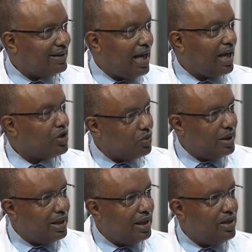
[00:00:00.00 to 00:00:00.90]

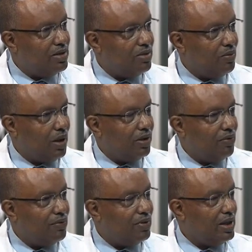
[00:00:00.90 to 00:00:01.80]
actually is one
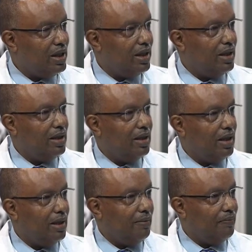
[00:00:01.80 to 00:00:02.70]
of the
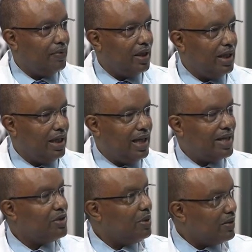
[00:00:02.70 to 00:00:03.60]

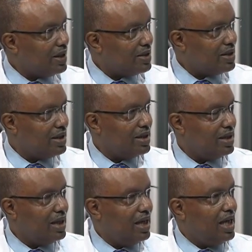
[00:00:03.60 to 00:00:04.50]
experiences
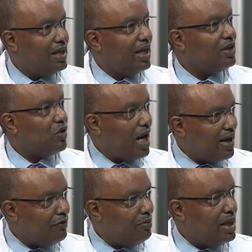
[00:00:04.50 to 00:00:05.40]
that
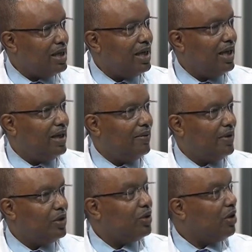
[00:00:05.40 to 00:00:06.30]
drive me
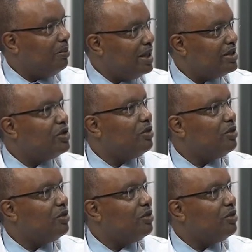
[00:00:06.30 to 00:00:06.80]
to commit to